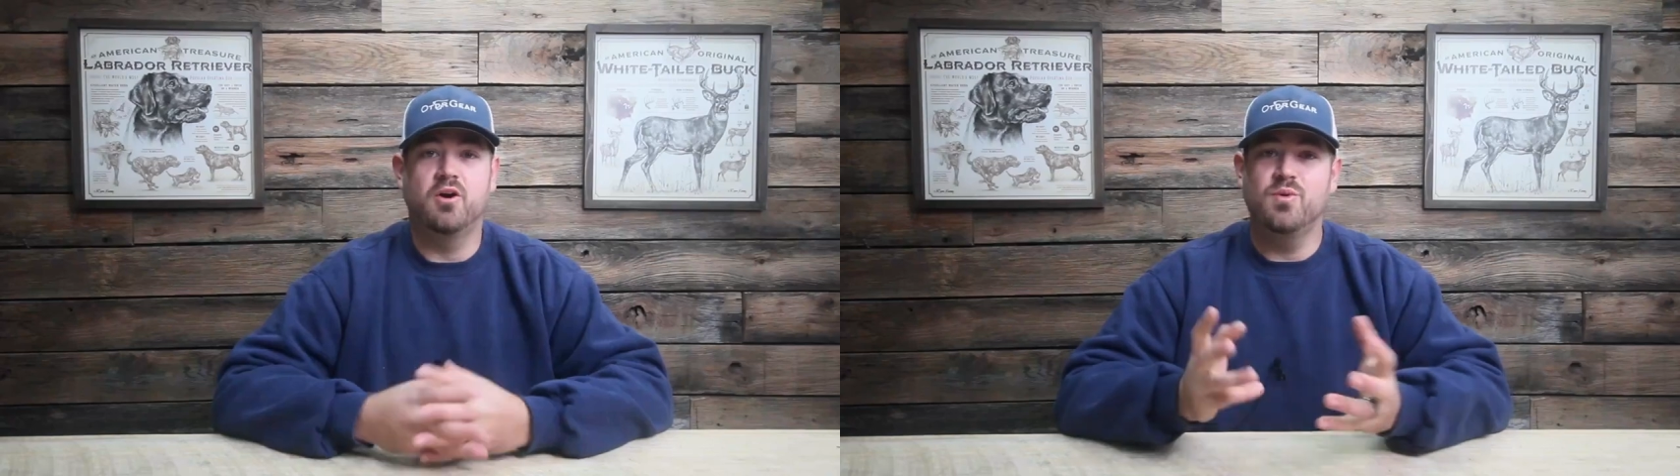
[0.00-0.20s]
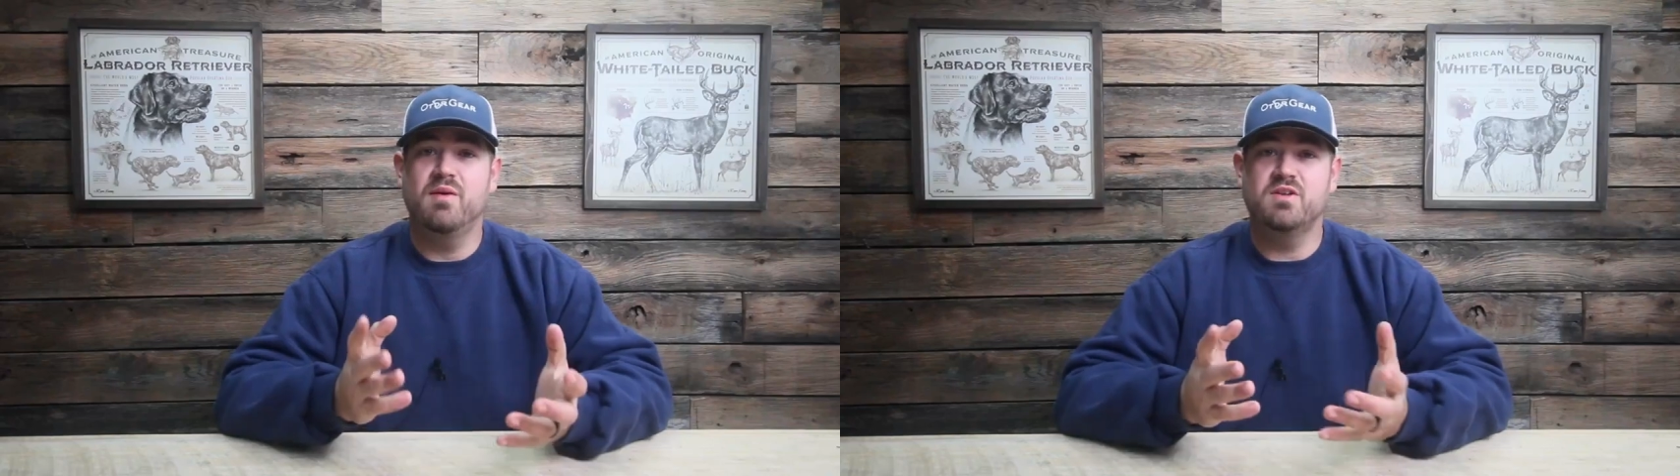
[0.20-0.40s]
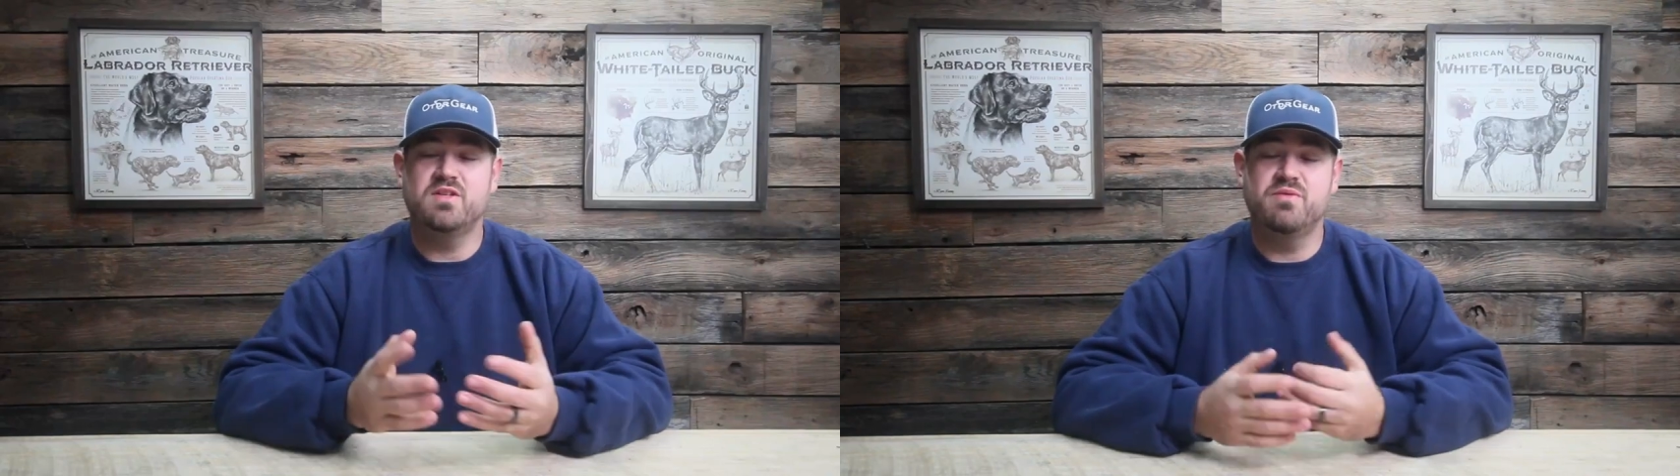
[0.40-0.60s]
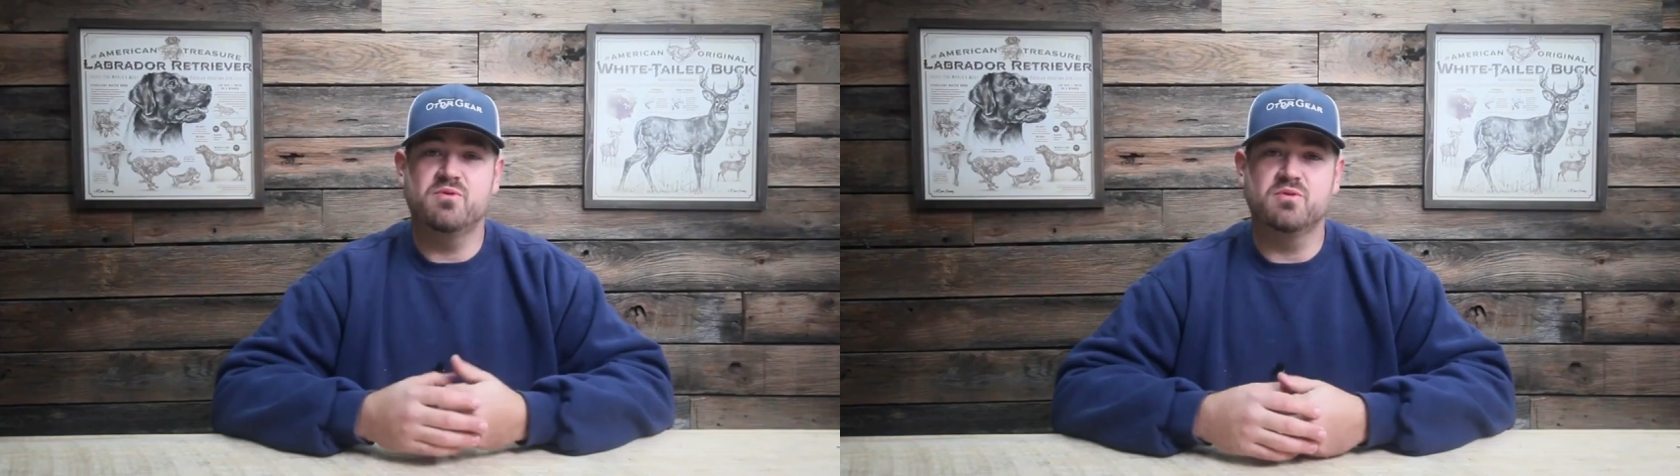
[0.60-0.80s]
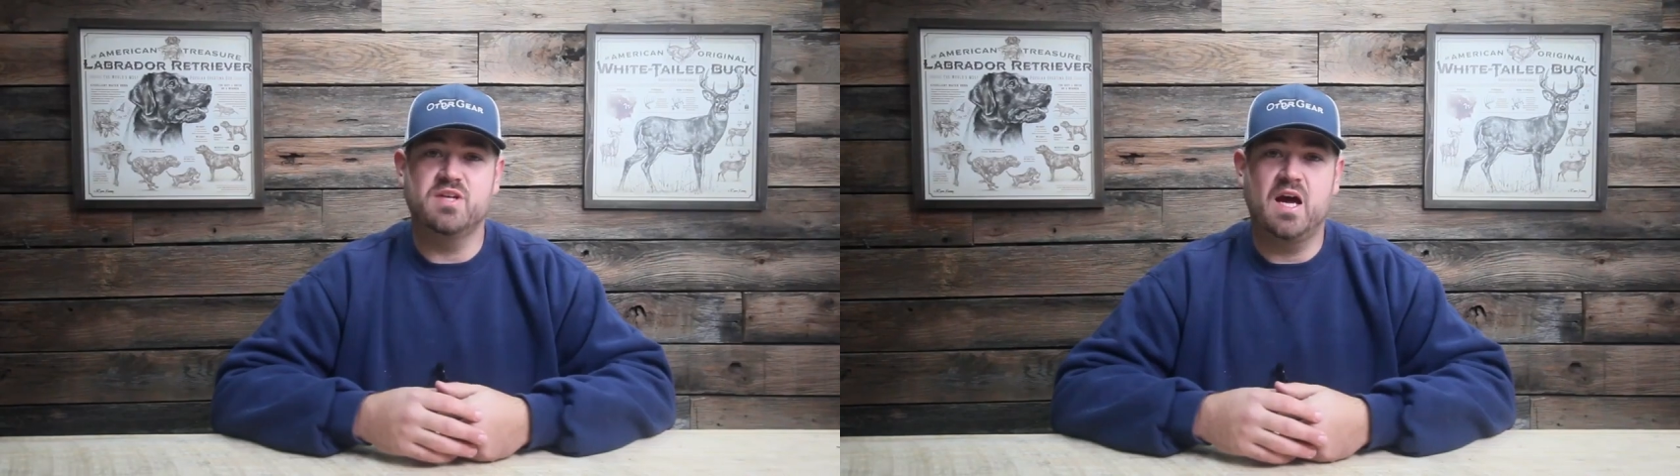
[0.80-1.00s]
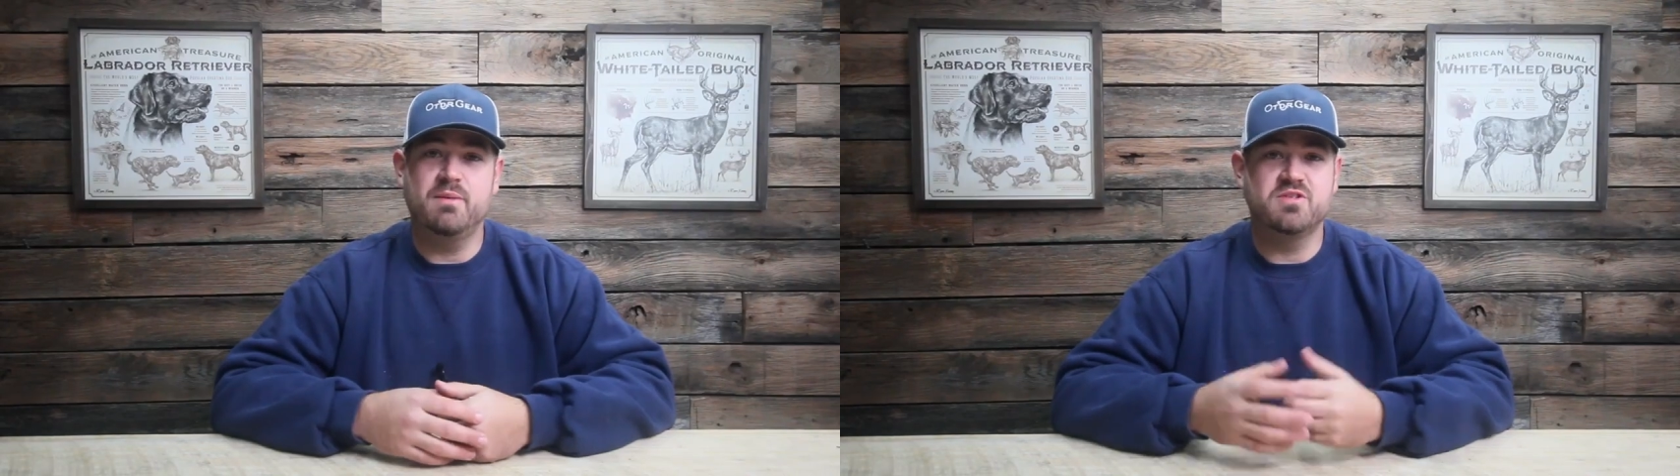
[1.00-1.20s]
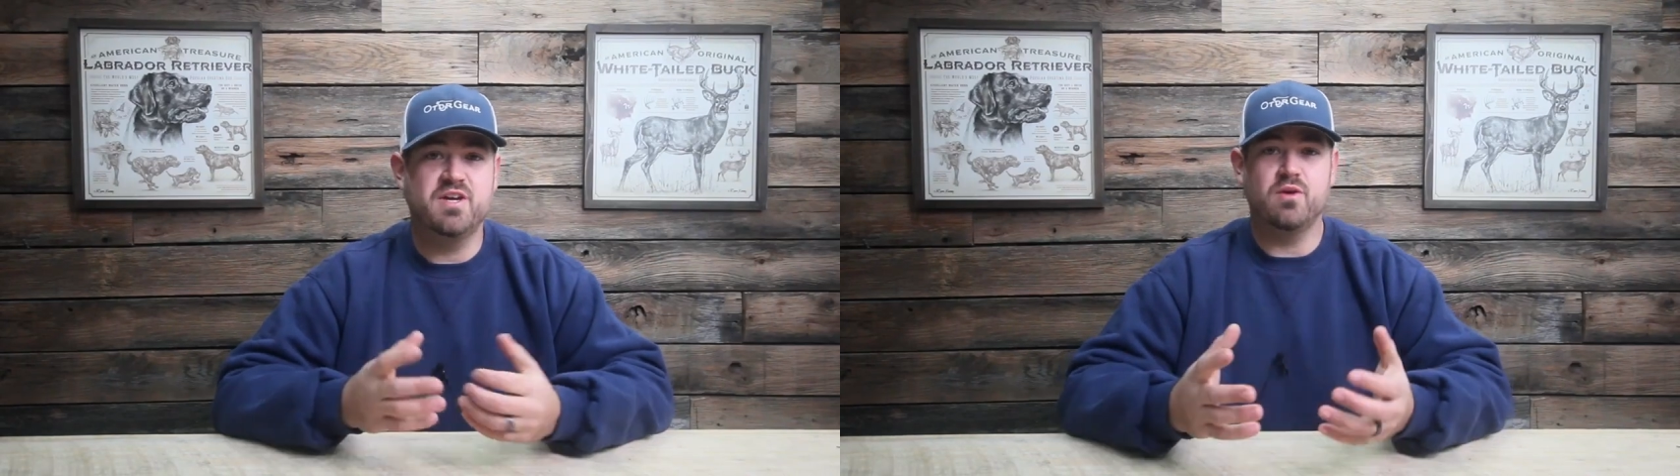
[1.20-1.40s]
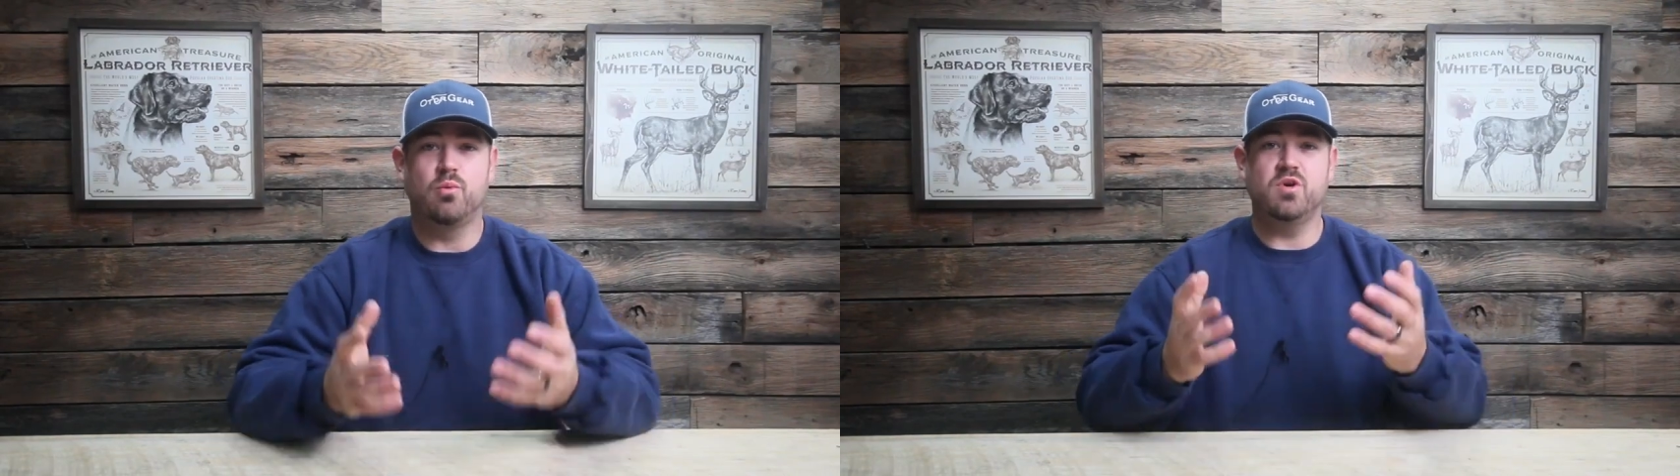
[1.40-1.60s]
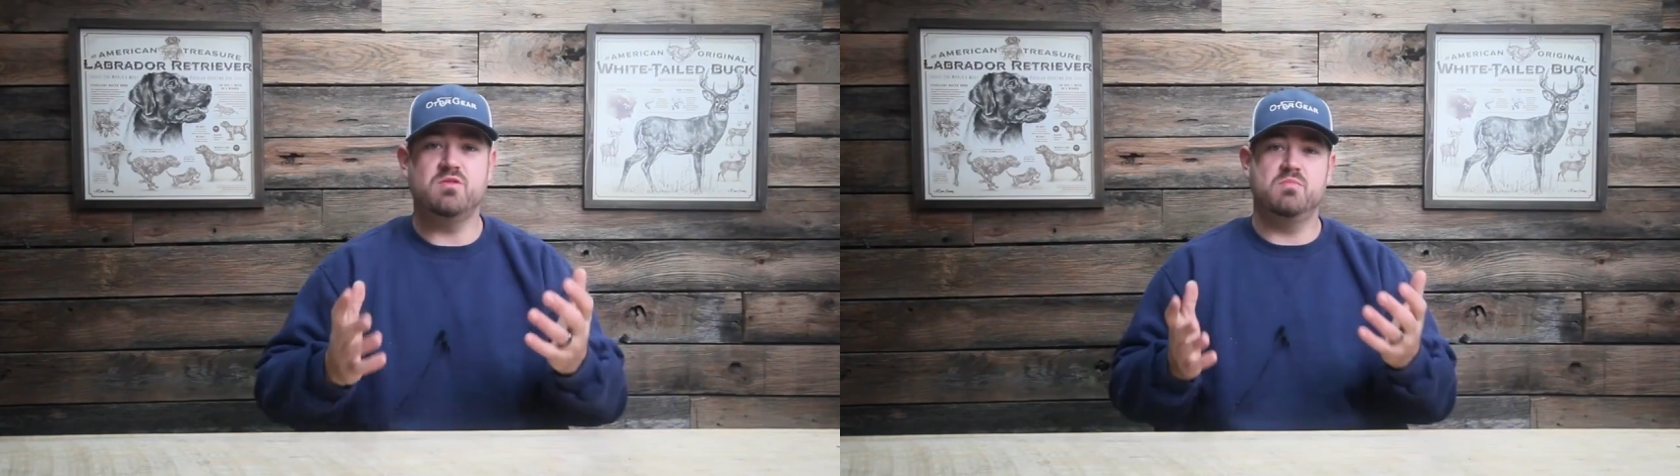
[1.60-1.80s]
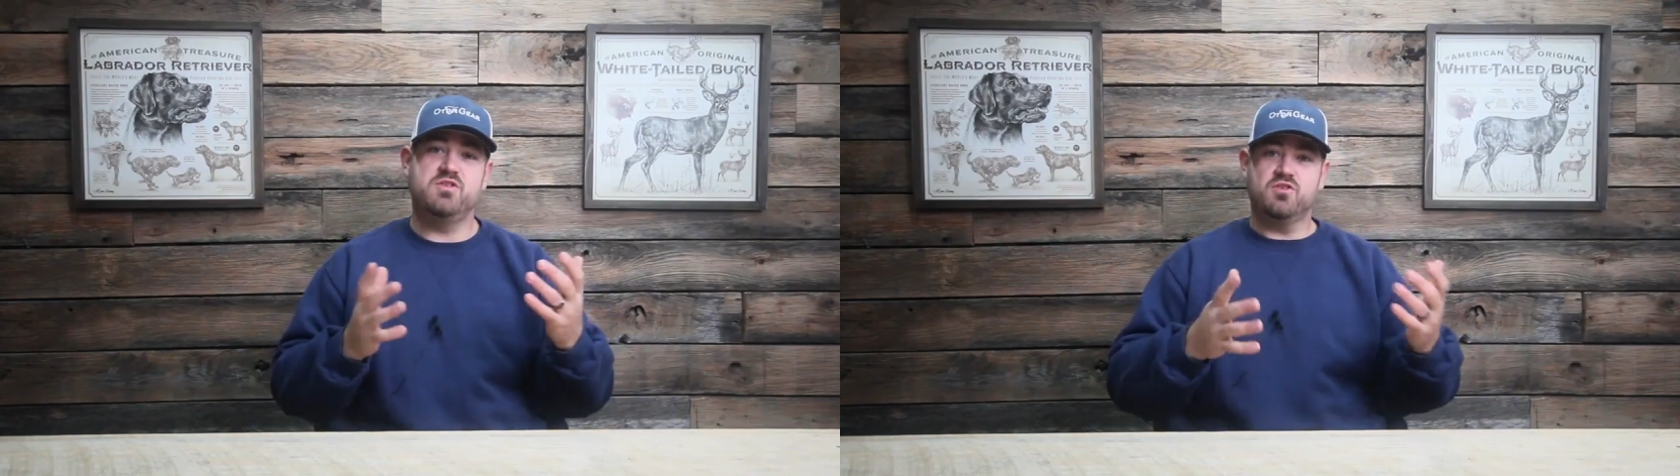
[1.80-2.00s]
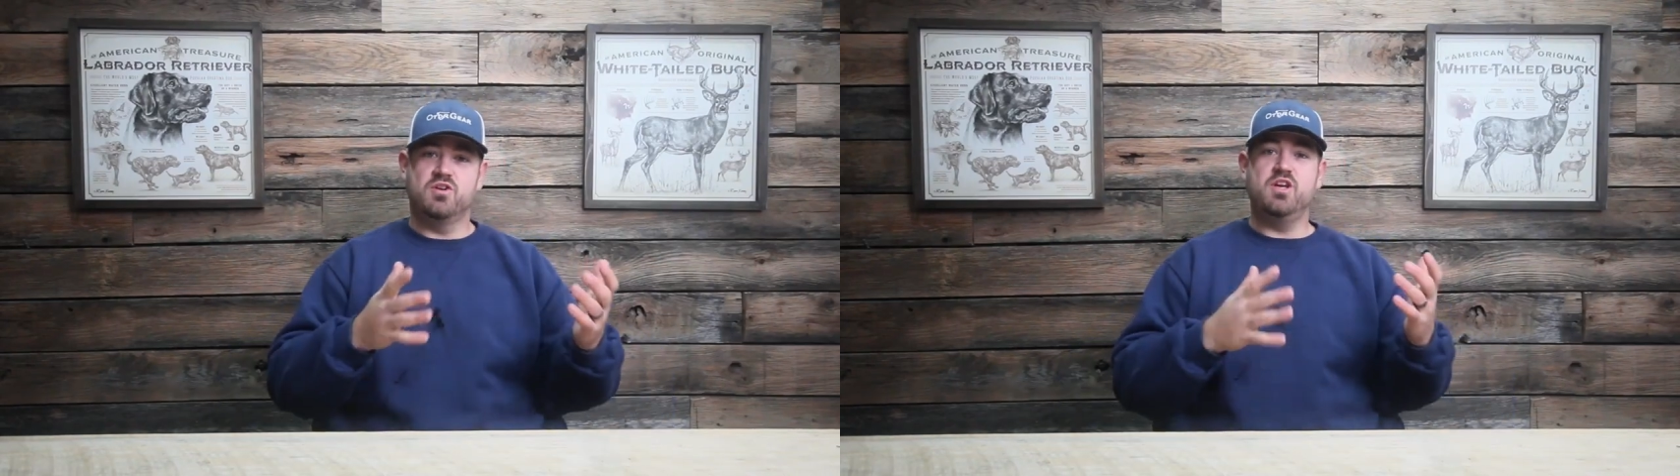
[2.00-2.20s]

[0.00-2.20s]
Are you having a difficult time deciding which Mr.